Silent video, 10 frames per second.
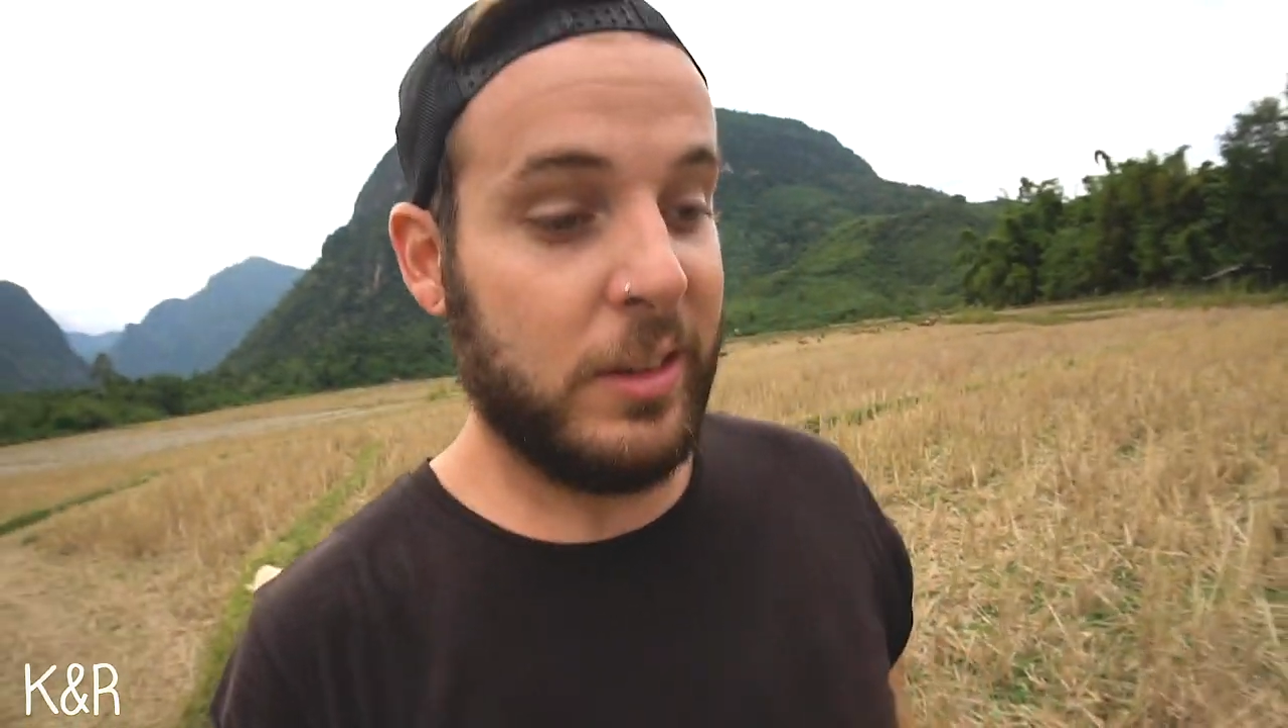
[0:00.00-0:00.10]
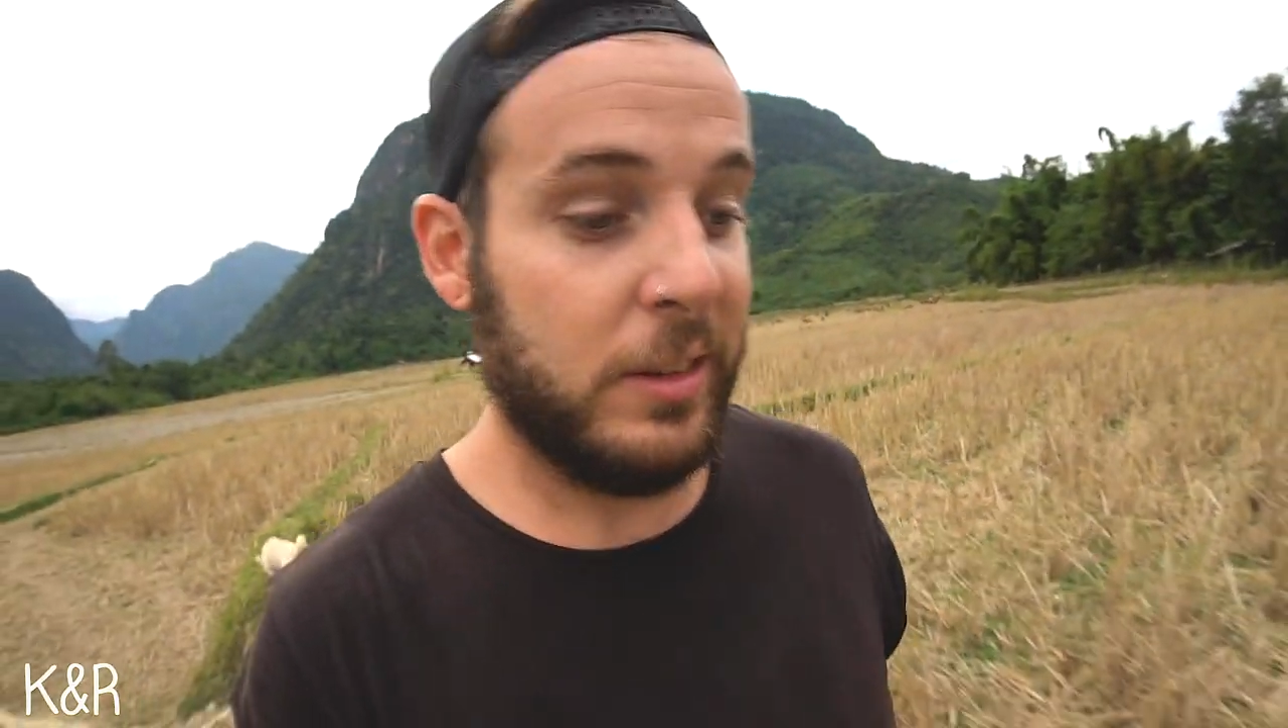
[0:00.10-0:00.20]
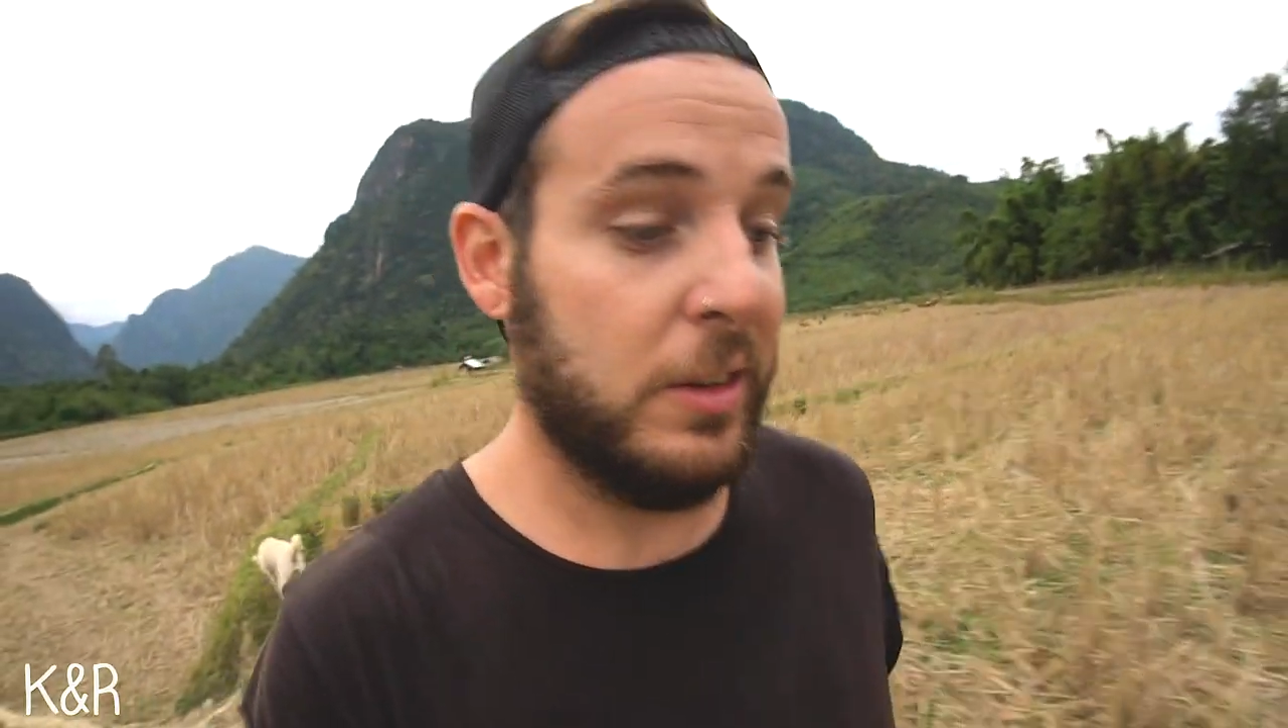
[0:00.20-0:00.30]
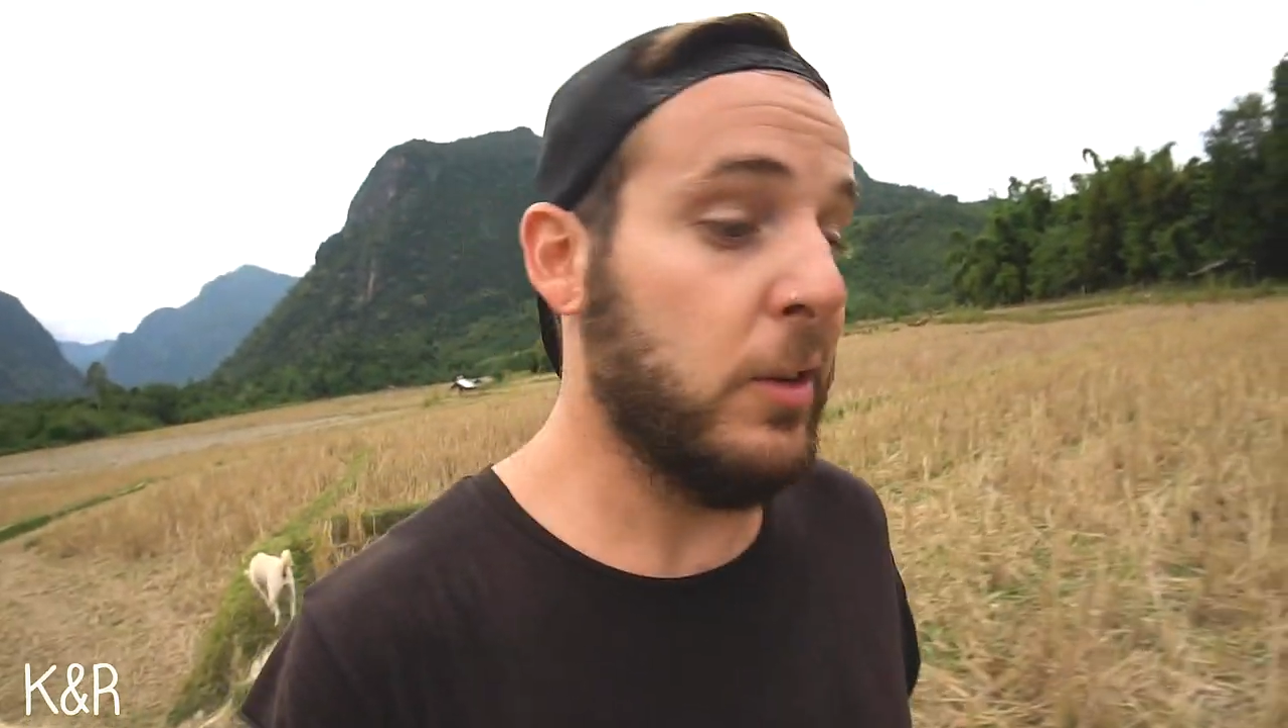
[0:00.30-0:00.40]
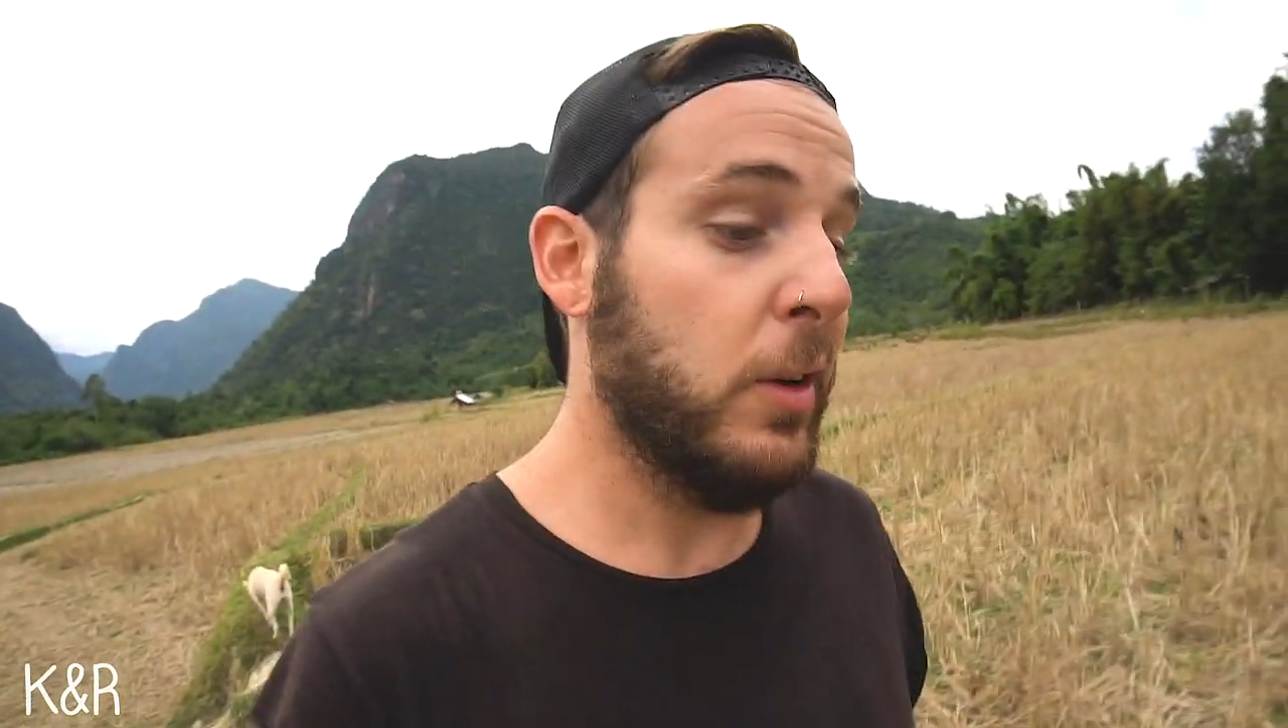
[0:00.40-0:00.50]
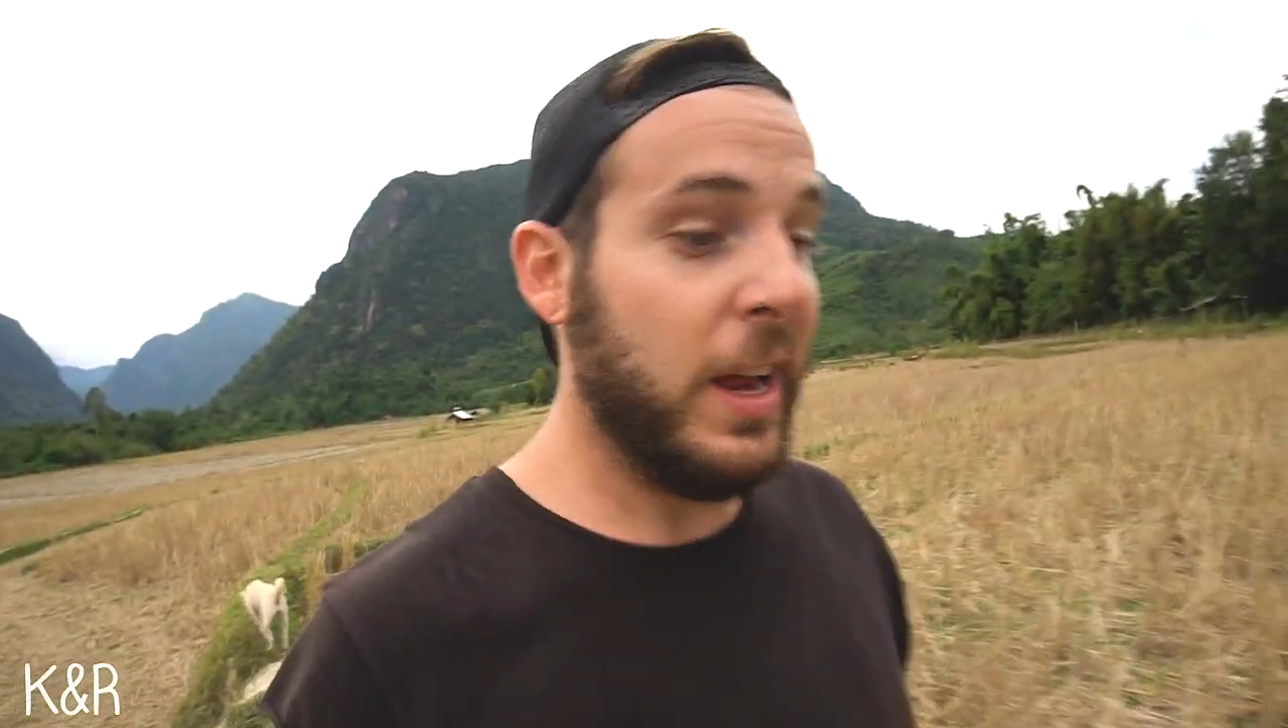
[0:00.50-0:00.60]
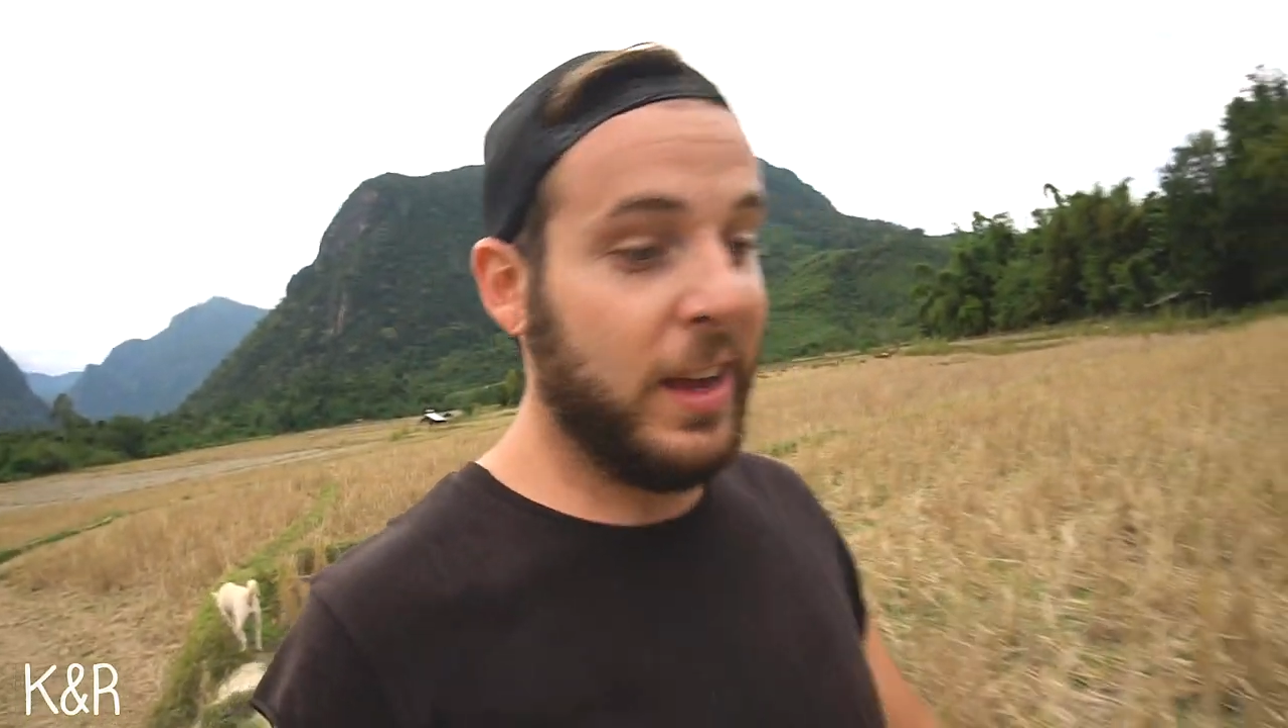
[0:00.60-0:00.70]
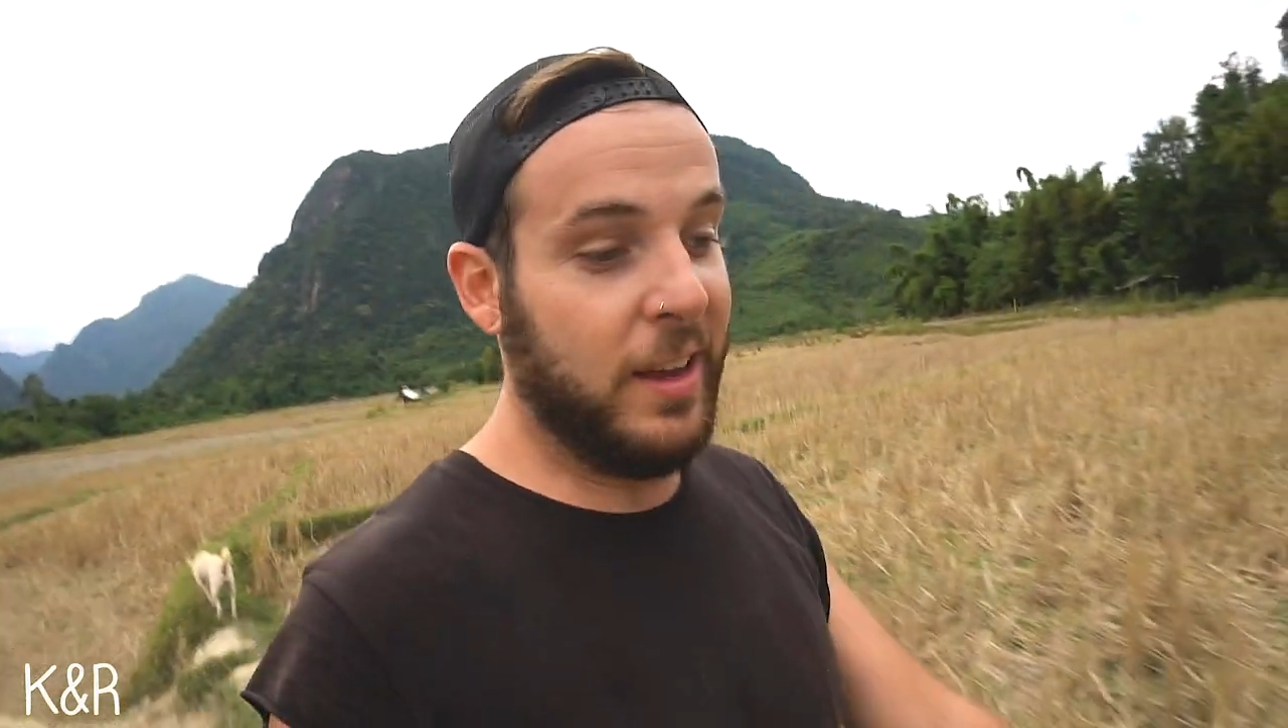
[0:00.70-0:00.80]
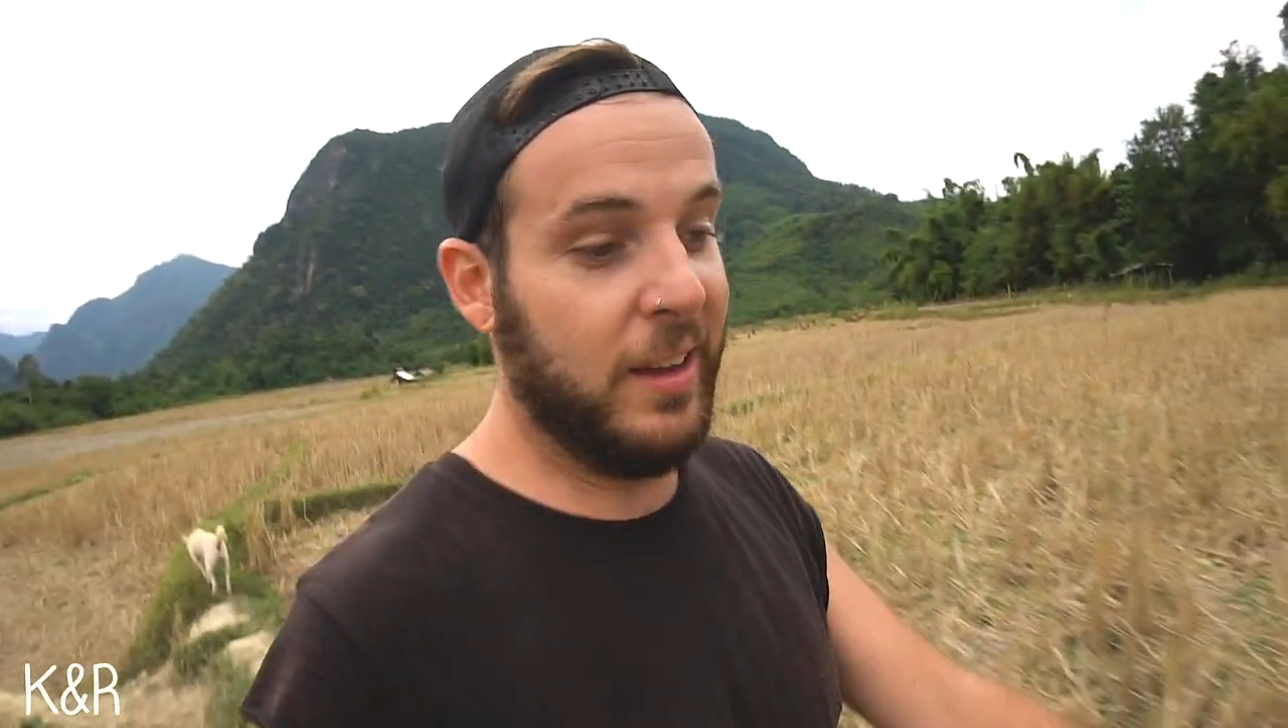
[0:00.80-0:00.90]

you know, like